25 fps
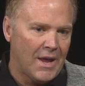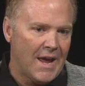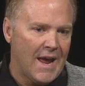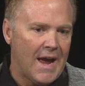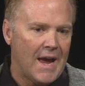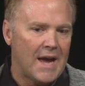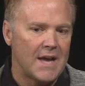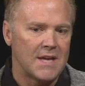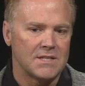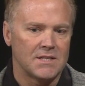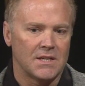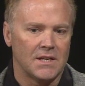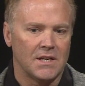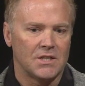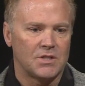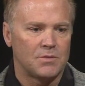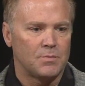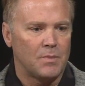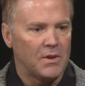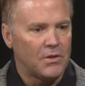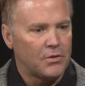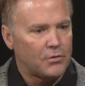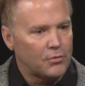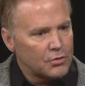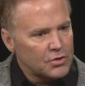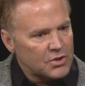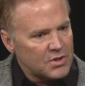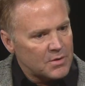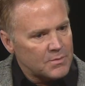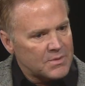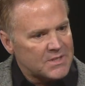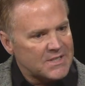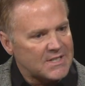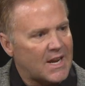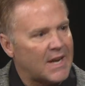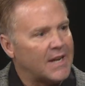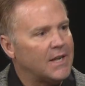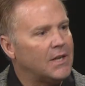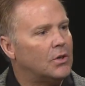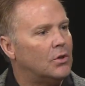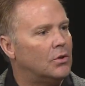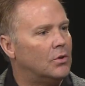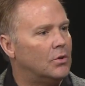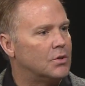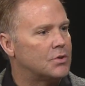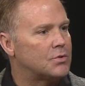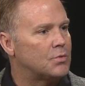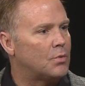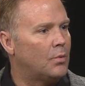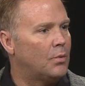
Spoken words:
has, and it's been through some cycles.